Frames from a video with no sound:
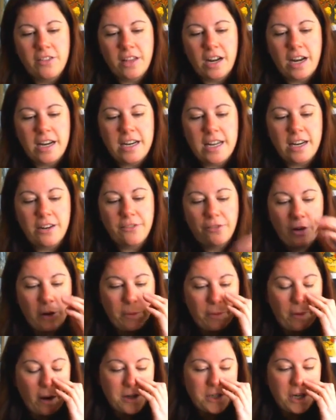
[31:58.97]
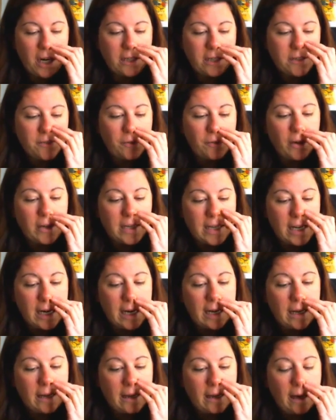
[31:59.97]
that I needed for a project, for a
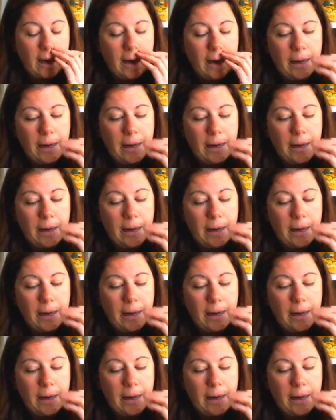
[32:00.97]
knitting